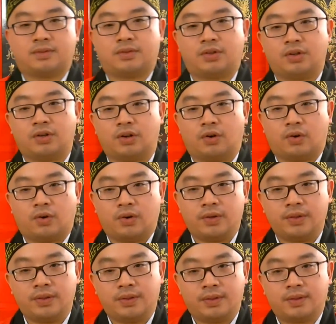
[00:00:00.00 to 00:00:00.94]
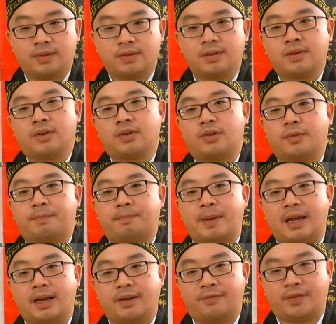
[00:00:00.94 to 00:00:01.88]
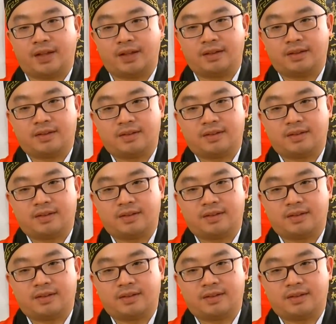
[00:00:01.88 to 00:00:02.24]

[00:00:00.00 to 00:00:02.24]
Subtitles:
you learn, you benefit.